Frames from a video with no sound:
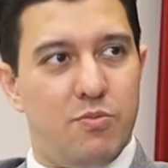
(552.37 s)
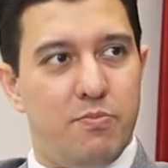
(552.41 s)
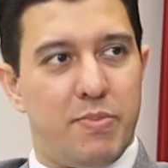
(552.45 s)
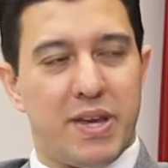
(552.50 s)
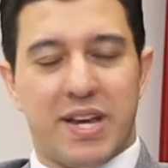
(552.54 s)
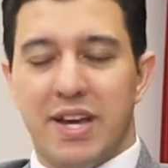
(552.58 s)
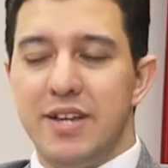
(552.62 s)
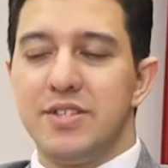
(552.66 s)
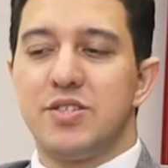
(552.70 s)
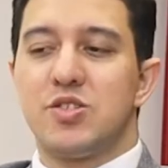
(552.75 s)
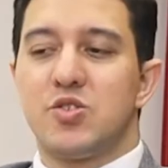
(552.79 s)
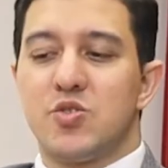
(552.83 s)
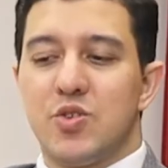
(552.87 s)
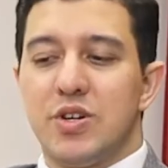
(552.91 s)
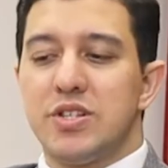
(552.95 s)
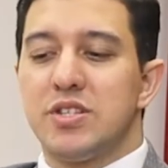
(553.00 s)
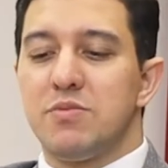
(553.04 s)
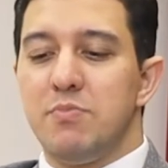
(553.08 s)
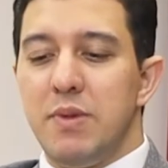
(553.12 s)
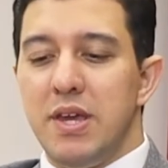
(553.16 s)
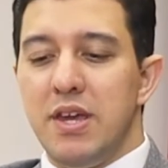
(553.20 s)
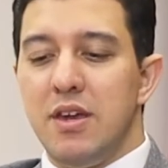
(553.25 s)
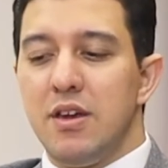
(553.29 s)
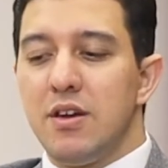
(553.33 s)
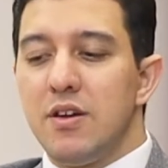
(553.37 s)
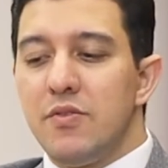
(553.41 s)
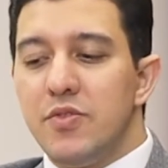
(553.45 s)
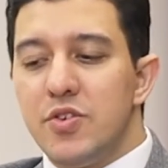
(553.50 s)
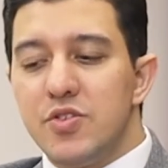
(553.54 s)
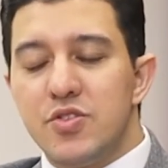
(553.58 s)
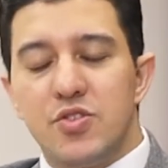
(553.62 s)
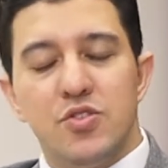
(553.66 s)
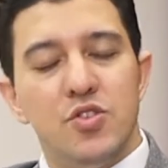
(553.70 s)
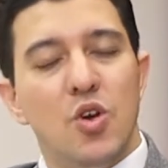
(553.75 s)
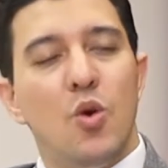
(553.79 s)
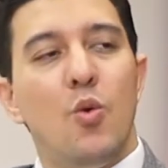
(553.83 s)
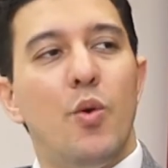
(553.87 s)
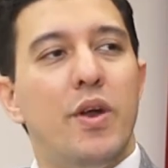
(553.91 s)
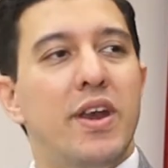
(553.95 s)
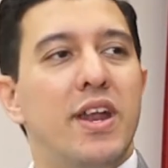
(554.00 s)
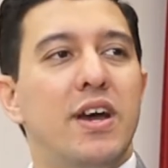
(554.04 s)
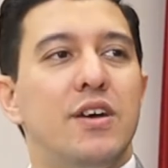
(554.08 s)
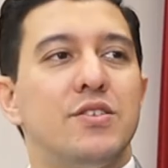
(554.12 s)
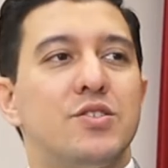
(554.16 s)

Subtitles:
Because trust me, there's no one